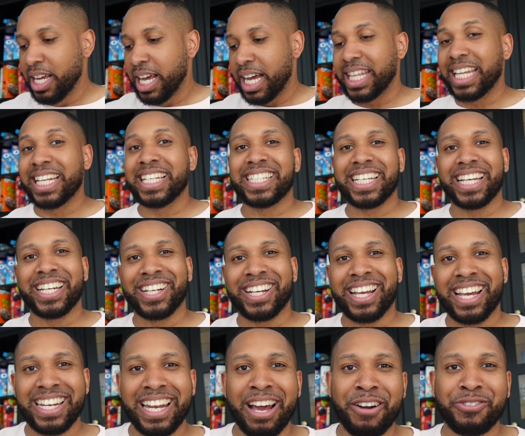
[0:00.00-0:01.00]
And then he said,
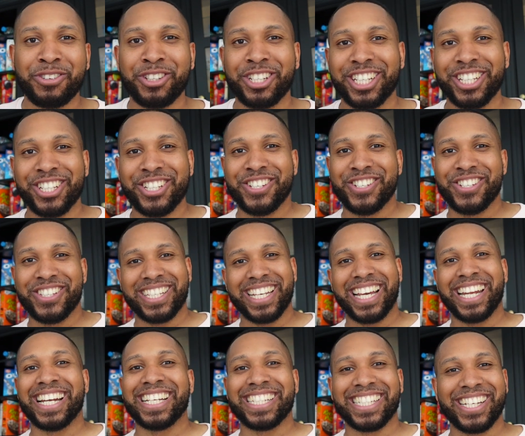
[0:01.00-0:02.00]
okay, now for the good news.
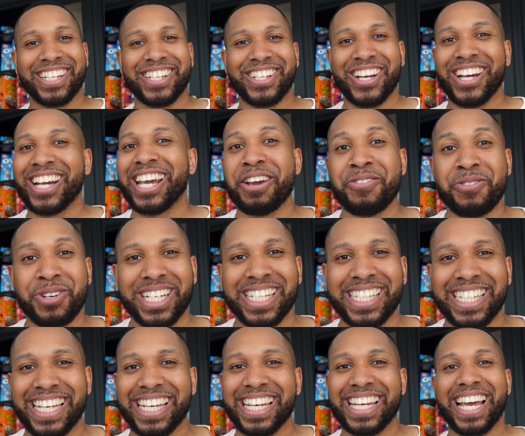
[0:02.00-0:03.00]
And I said, okay, what
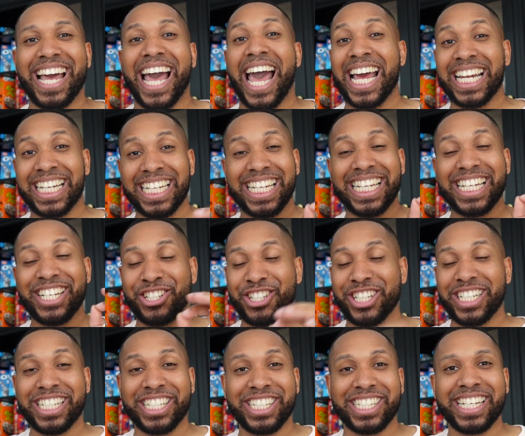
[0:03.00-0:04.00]
is it? And he
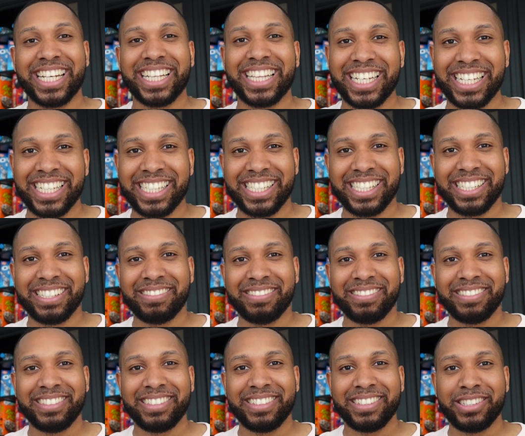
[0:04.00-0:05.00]
literally just said this,
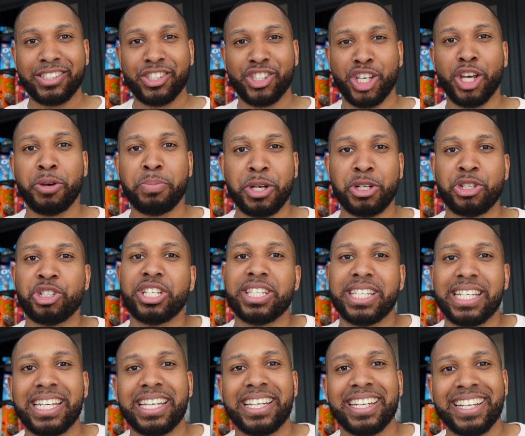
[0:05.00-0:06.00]
Turbo
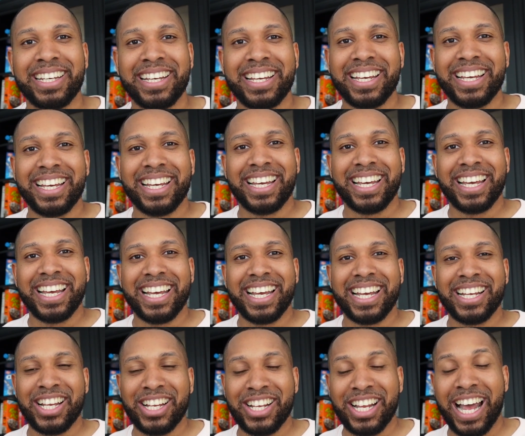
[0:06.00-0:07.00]
GT.
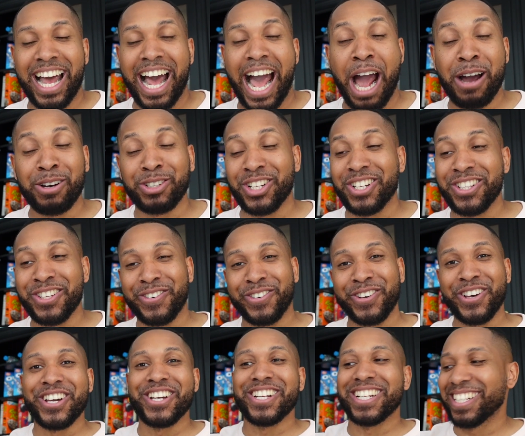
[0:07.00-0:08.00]
I was on the
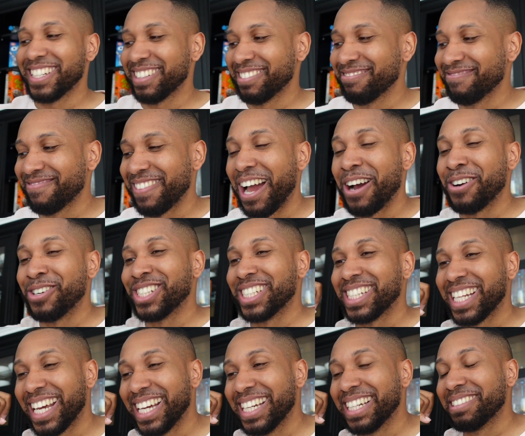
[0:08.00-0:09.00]
phone. I was
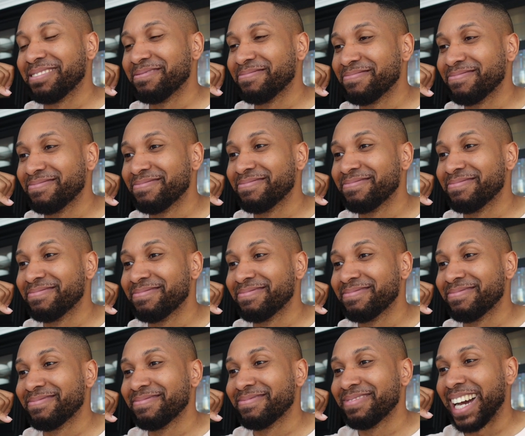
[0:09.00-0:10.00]
like,
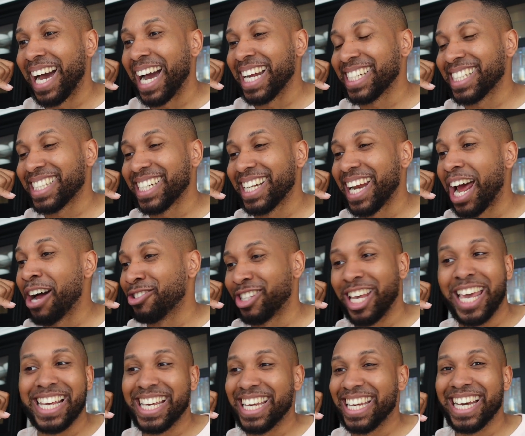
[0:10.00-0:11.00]
I just said, I'll
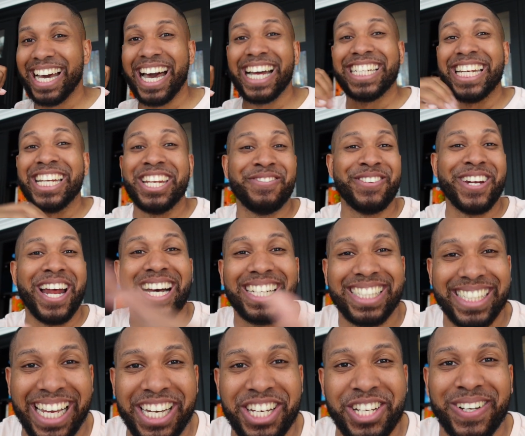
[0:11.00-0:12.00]
take it. I didn't even
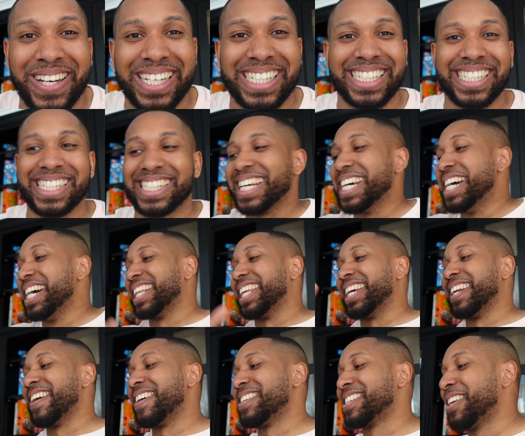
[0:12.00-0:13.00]
ask any questions,
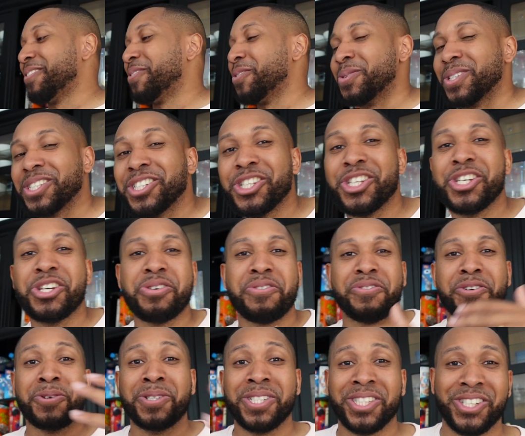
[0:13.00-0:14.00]
didn't ask if it was new, if
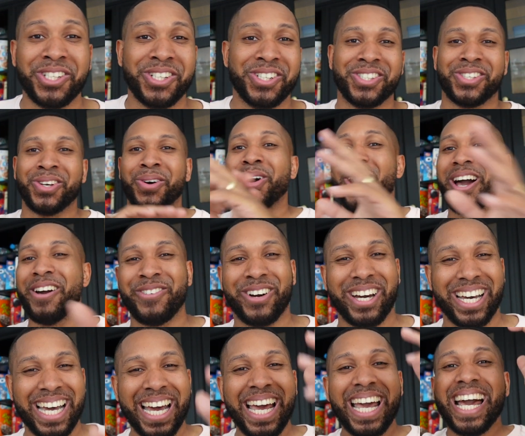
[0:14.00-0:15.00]
it was used or
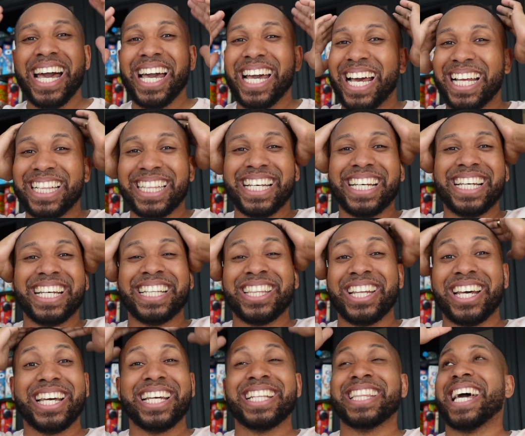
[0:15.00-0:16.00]
whatever. In the, in
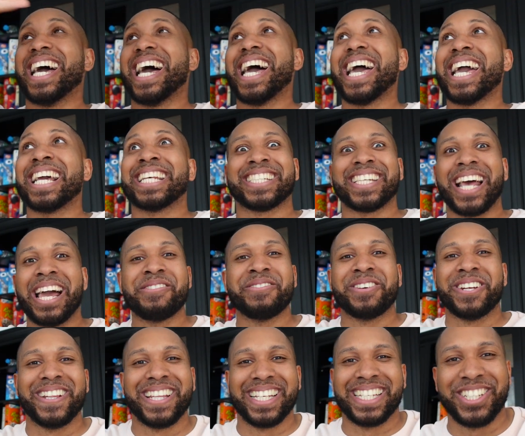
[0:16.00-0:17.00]
the, in the
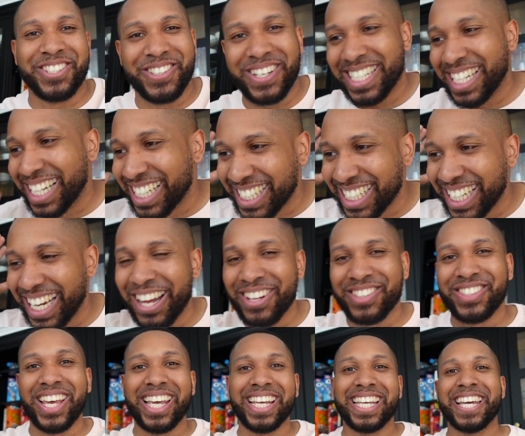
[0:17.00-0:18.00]
excitement of the situation, I just said, I'll
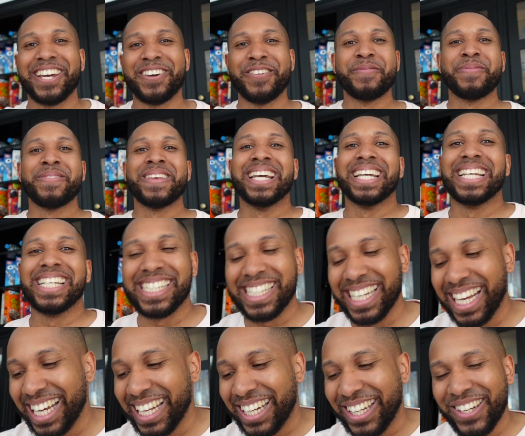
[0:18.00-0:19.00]
take it. He
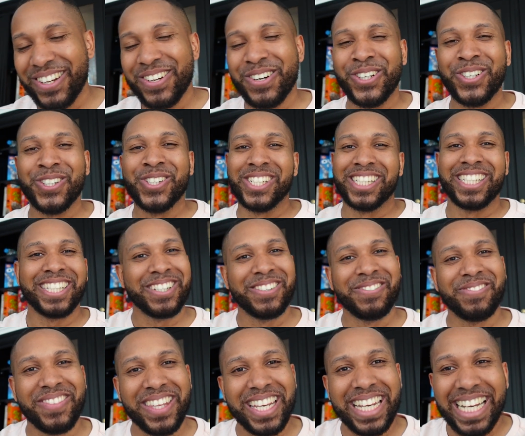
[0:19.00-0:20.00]
said,
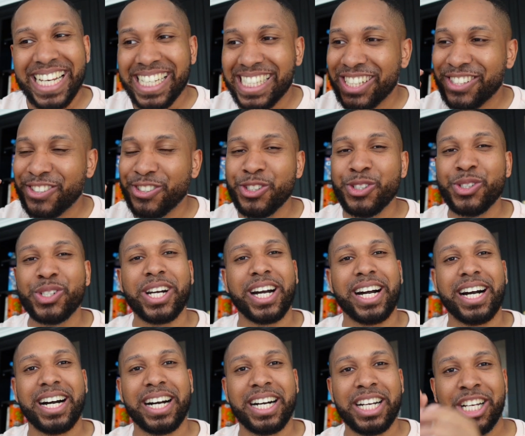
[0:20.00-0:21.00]
awesome, it's a new
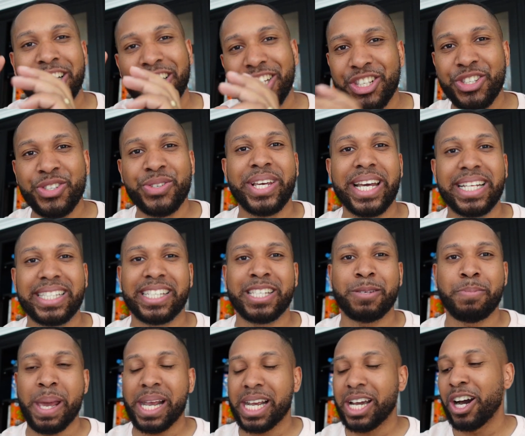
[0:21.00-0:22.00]
car, you get to
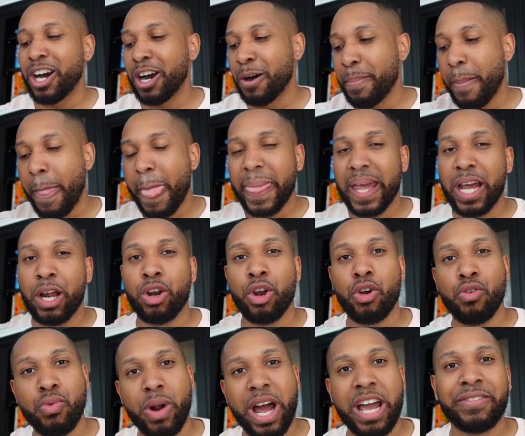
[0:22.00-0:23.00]
spec up.
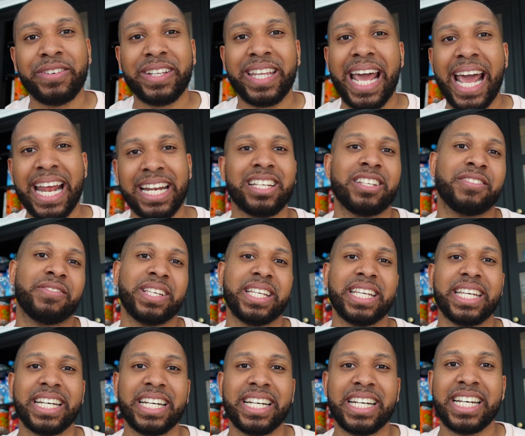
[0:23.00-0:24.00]
It'll arrive at the end of the
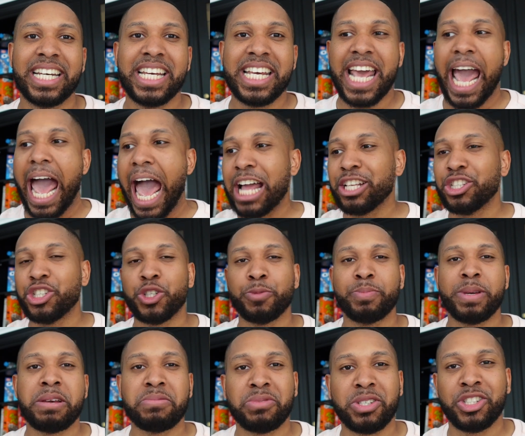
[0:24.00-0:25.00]
year and you should
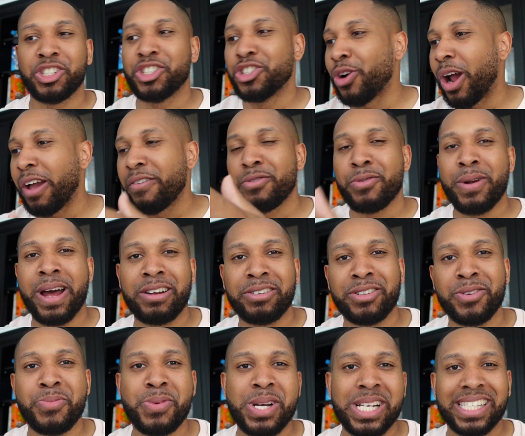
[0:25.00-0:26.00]
be able to drive around
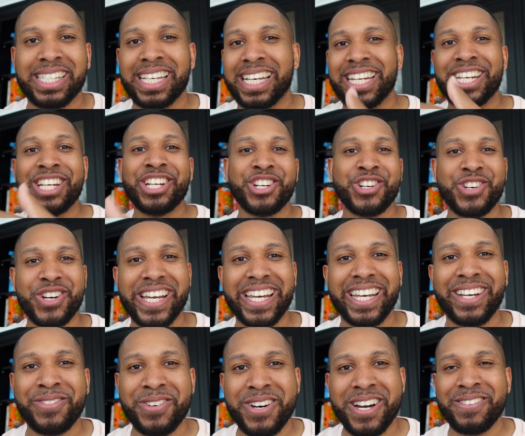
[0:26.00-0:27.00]
in winter and enjoy
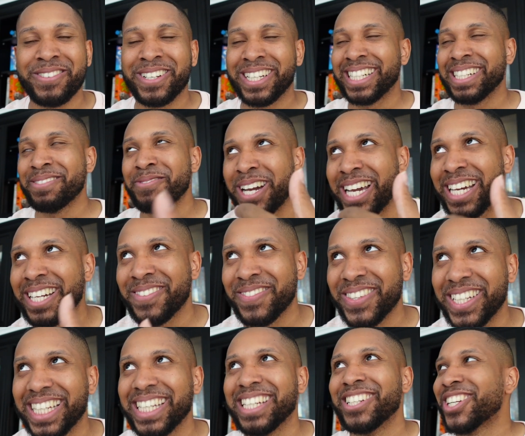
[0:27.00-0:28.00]
it and whatever. And in my head, I'm
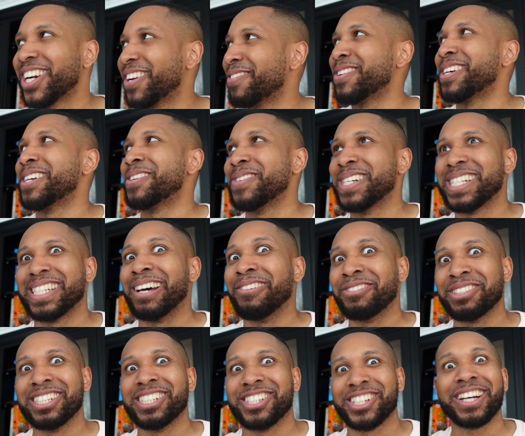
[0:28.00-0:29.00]
thinking, drive around in winter, I'm
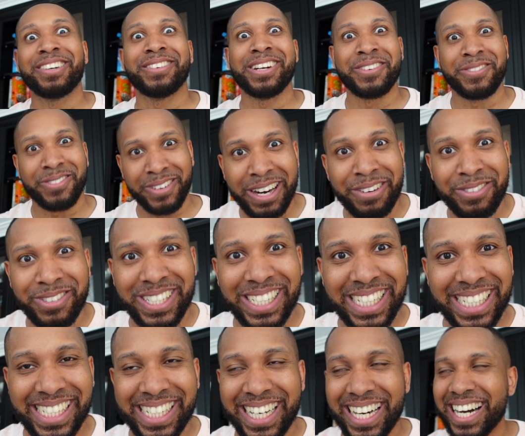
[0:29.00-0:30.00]
gonna drive around forever in
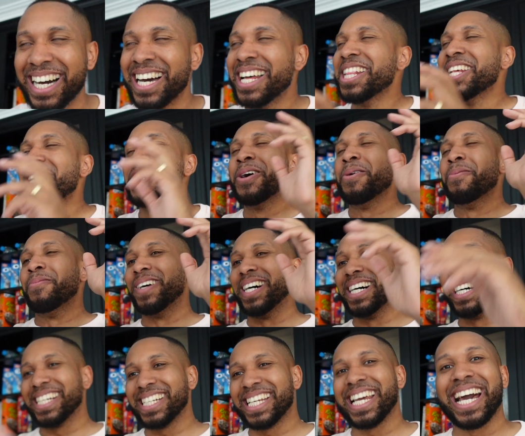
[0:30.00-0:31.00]
this car.
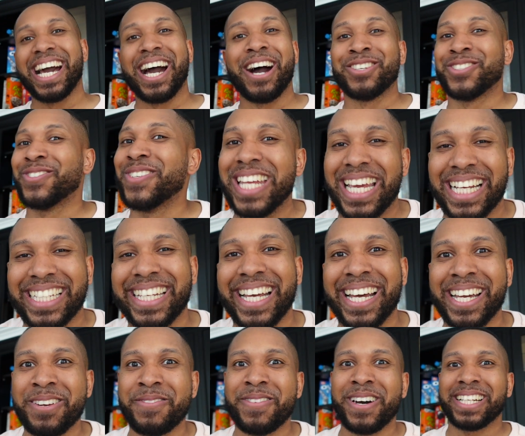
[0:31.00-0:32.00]
But yeah, I was really
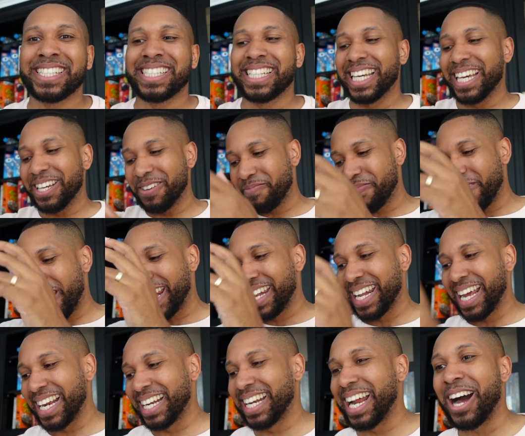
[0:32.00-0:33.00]
excited about it. And
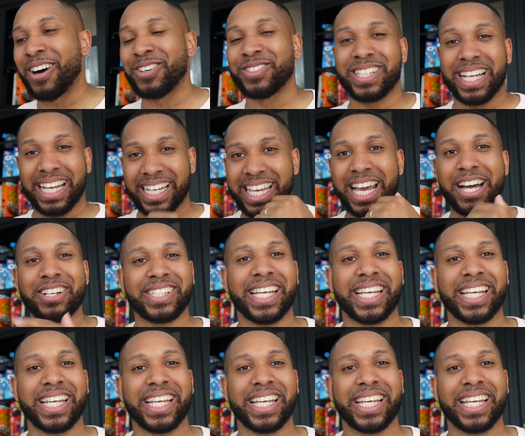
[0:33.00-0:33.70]
then I was like, yeah, I'll